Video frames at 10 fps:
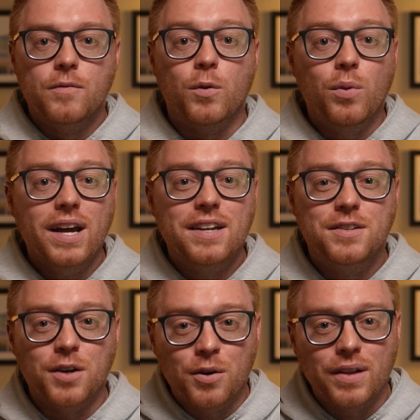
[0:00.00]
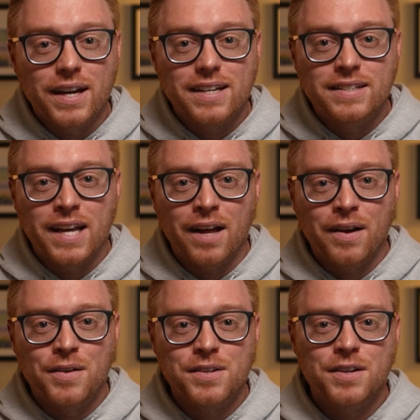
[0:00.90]
For what I don't like in
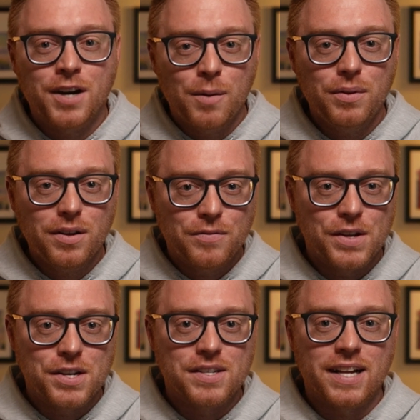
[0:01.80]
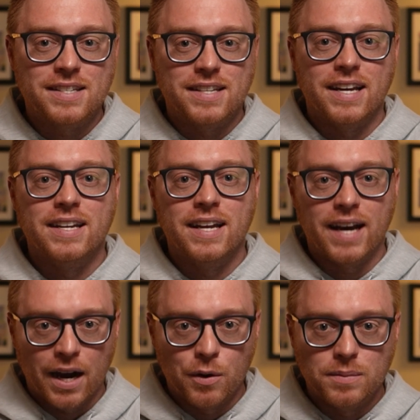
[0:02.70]
Tally, there's a couple of features that stand
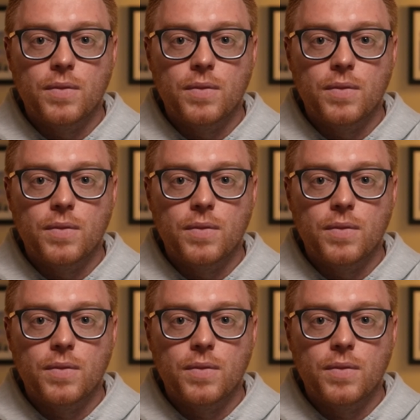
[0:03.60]
out.